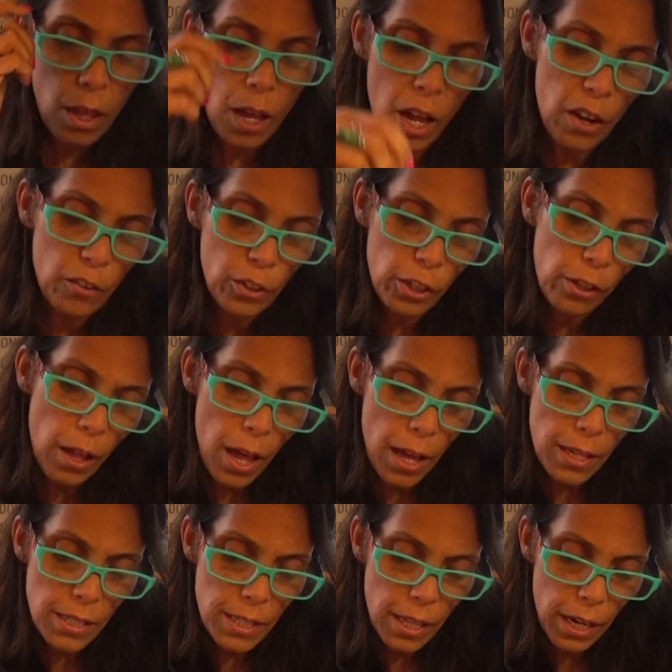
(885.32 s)
I
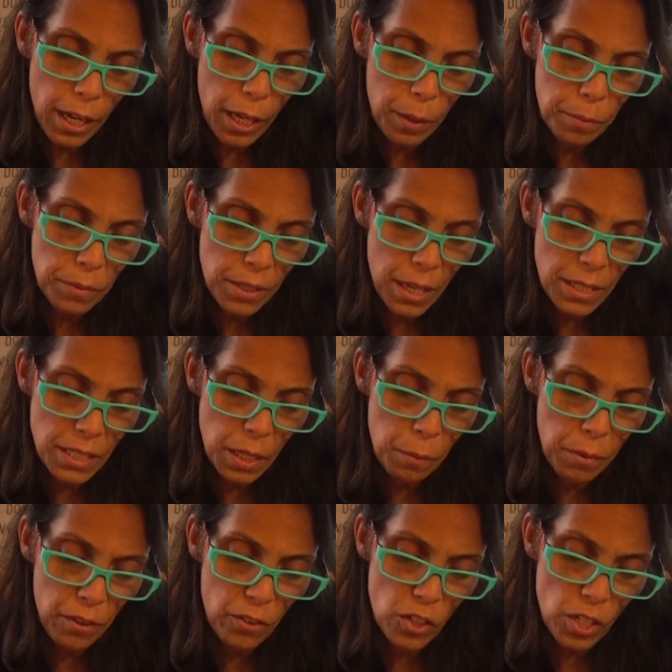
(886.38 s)
realize that I am testing
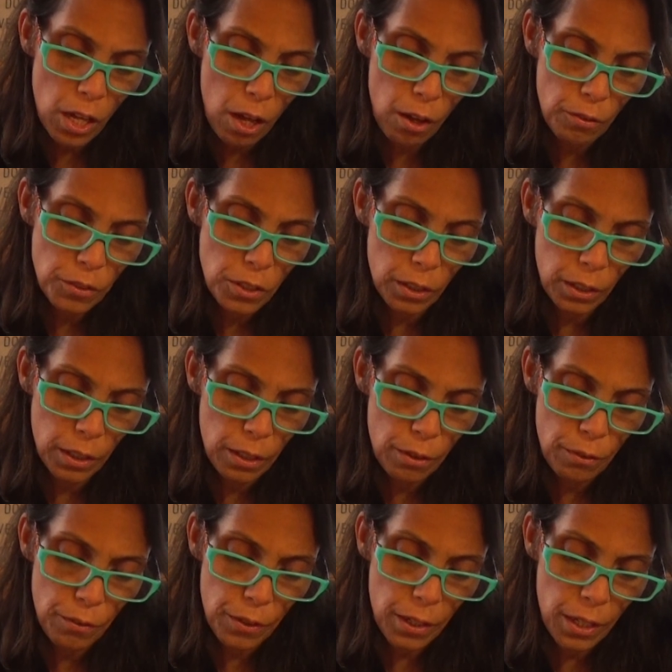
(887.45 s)
my resolve to
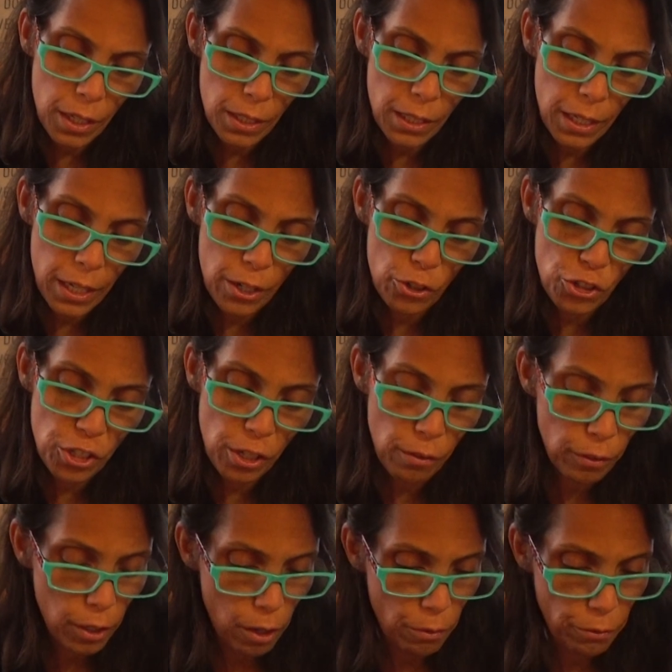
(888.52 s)
live in the energy
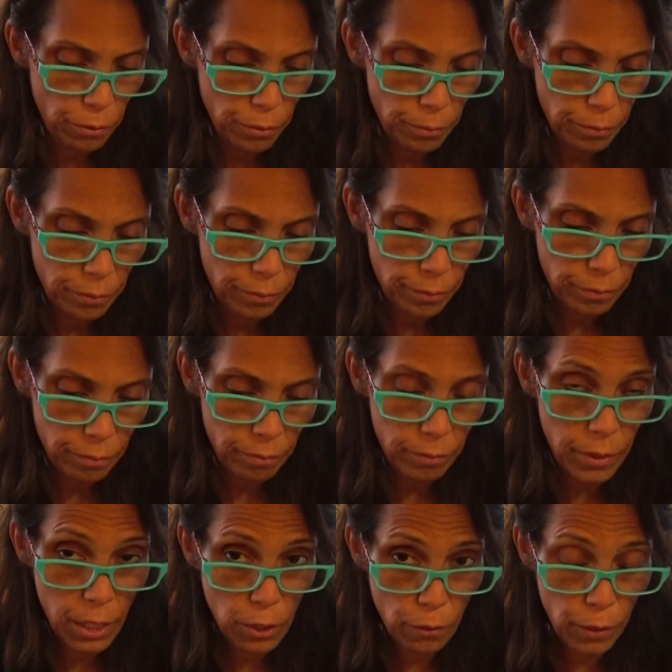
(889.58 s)
of love.
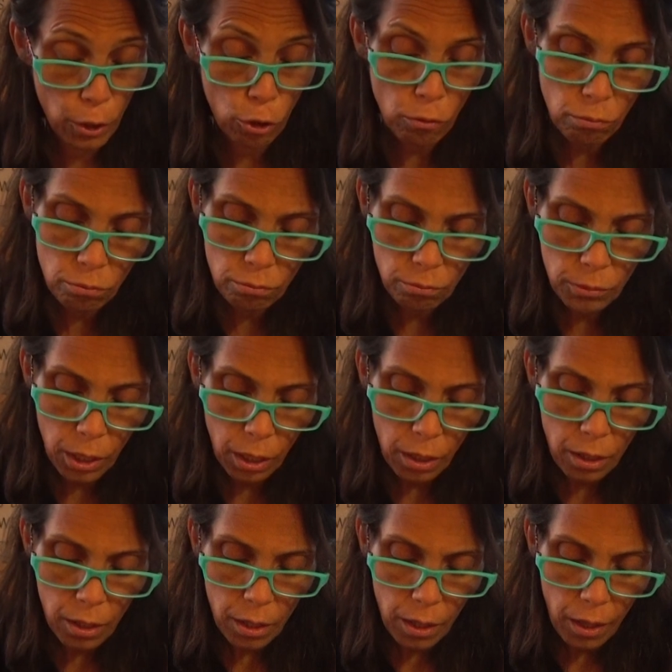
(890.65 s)
That's fear.
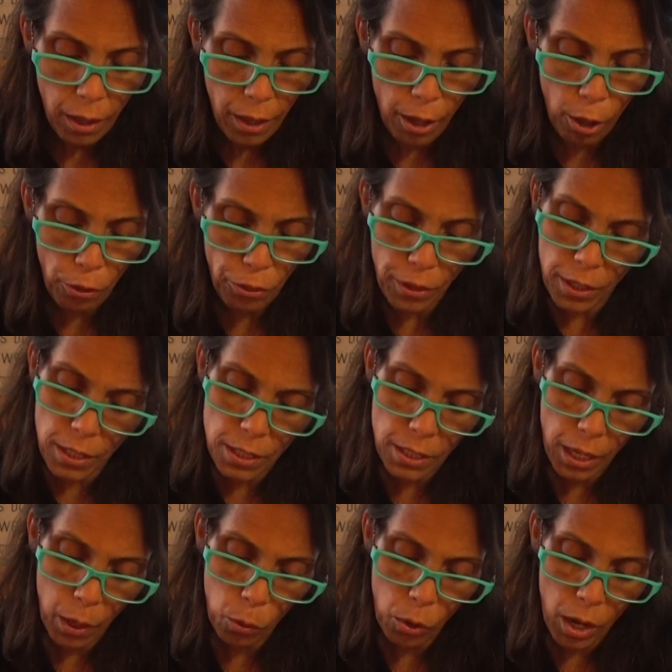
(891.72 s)
Health is,
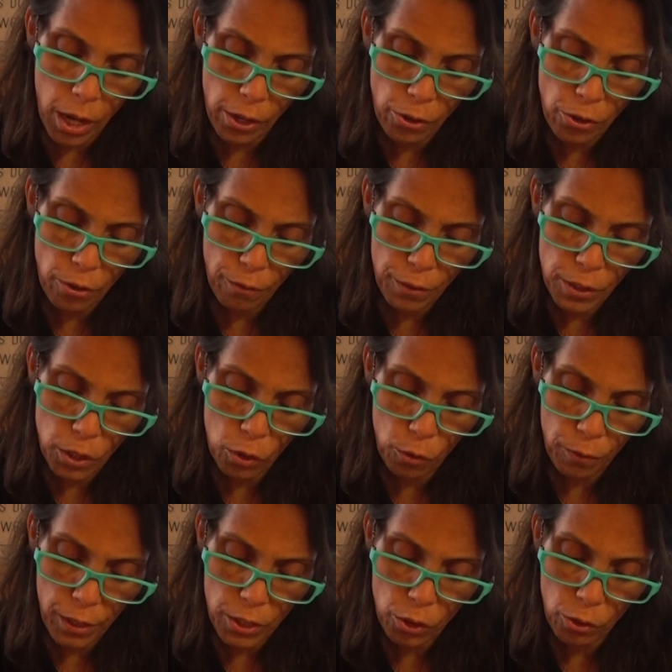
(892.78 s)
I will honor the physical
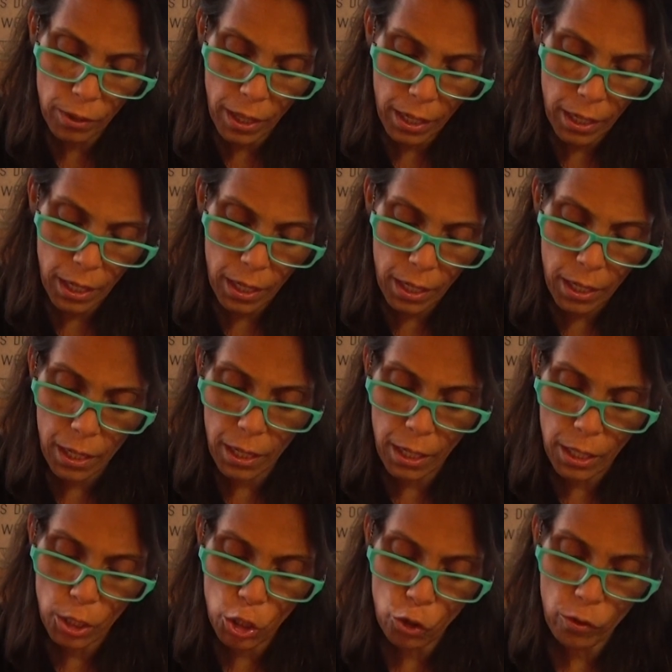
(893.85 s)
vessel that
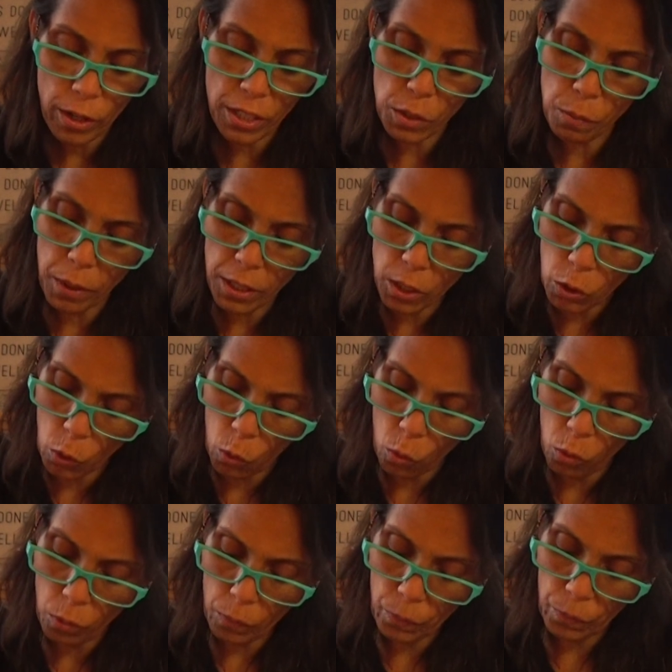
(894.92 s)
enshrines my
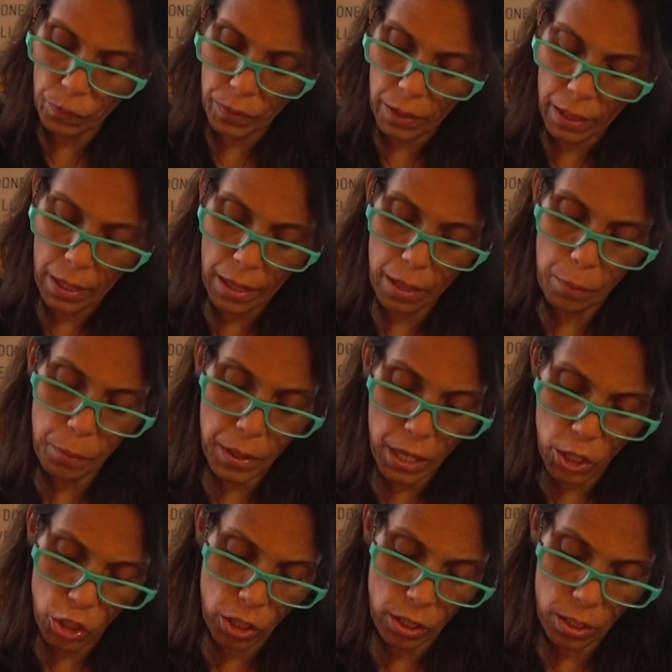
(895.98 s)
soul. And
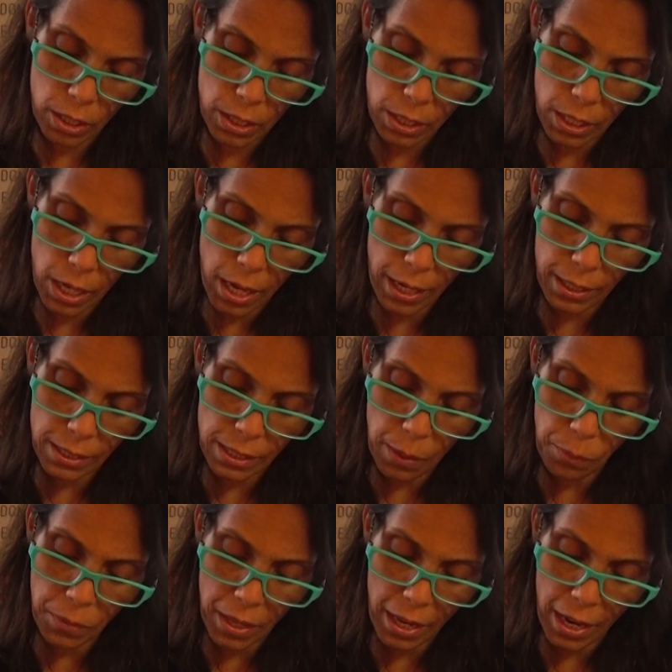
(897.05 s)
patience. I
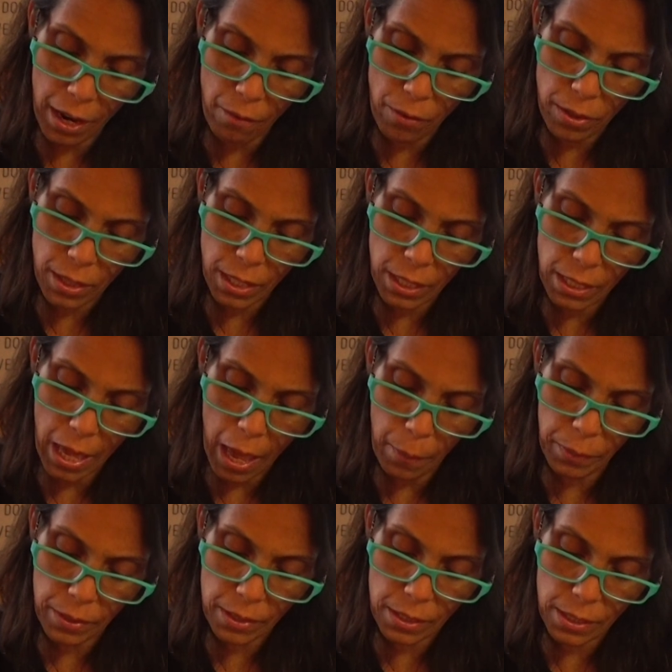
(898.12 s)
accept that everything
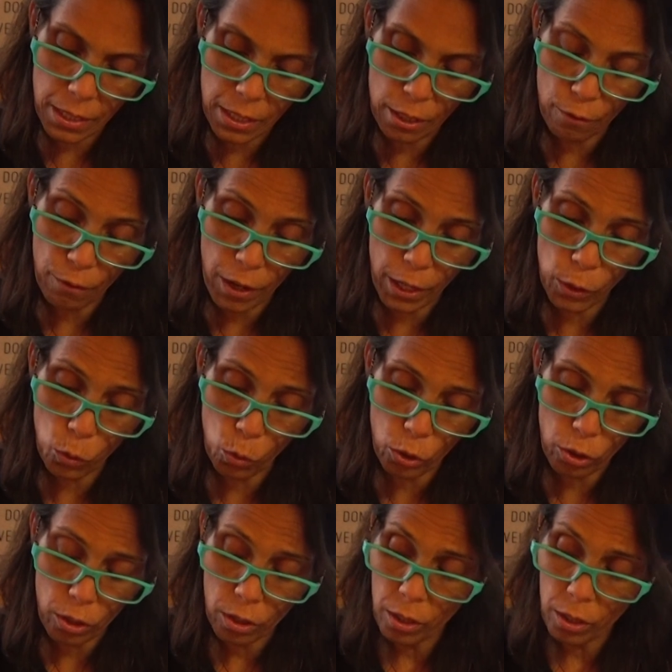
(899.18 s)
happens in divine order.